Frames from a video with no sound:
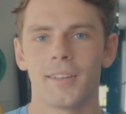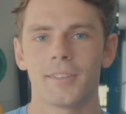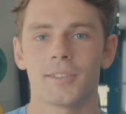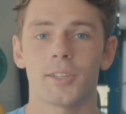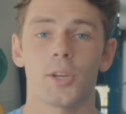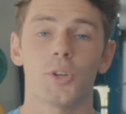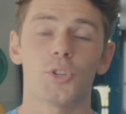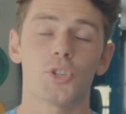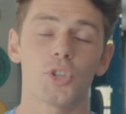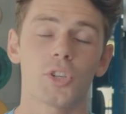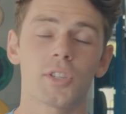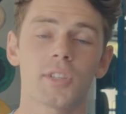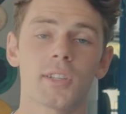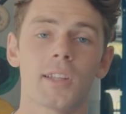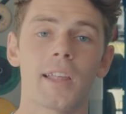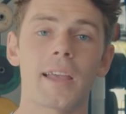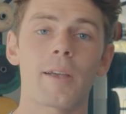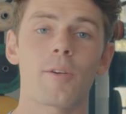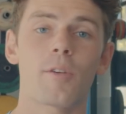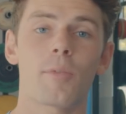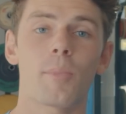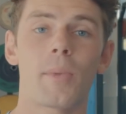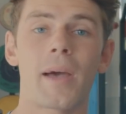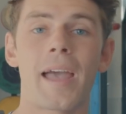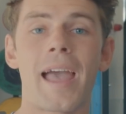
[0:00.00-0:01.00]
So just
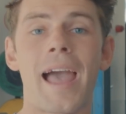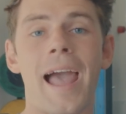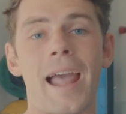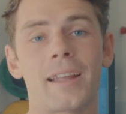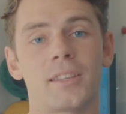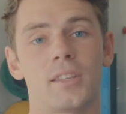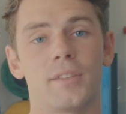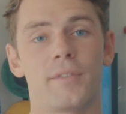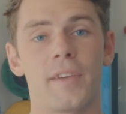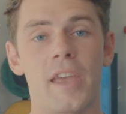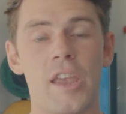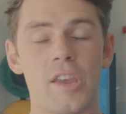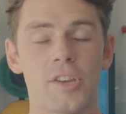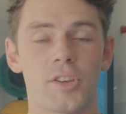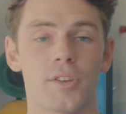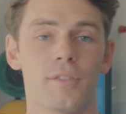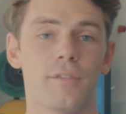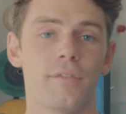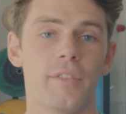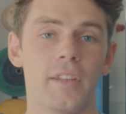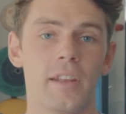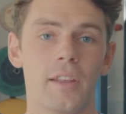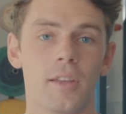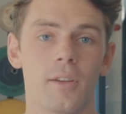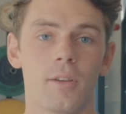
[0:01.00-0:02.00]
like with my
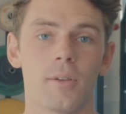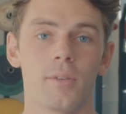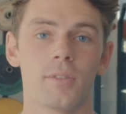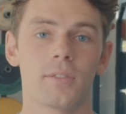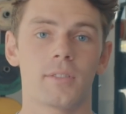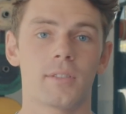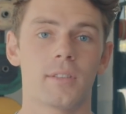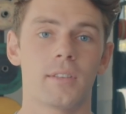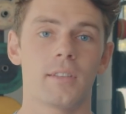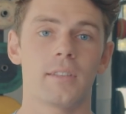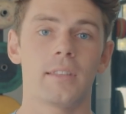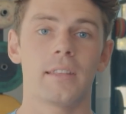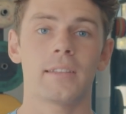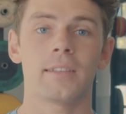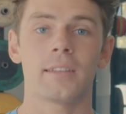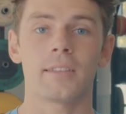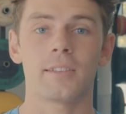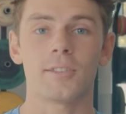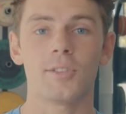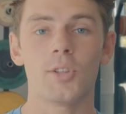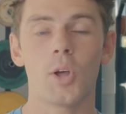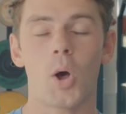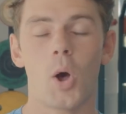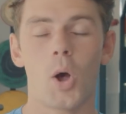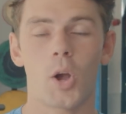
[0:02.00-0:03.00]
activation videos, this
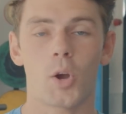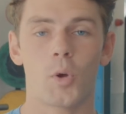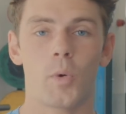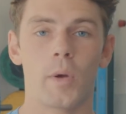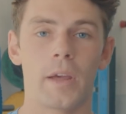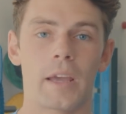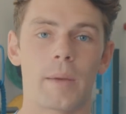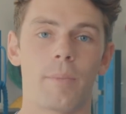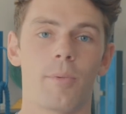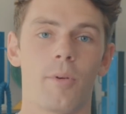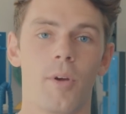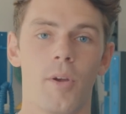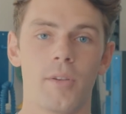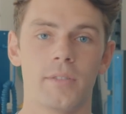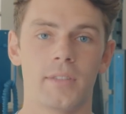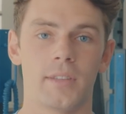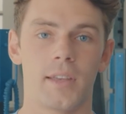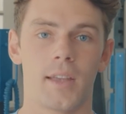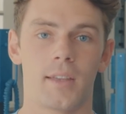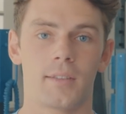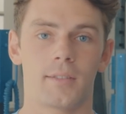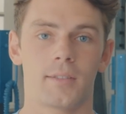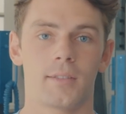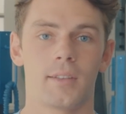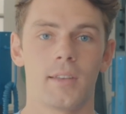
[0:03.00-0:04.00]
is not a quick
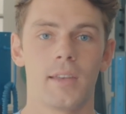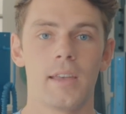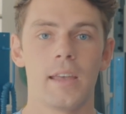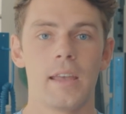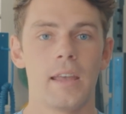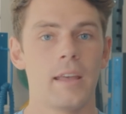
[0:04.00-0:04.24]
process.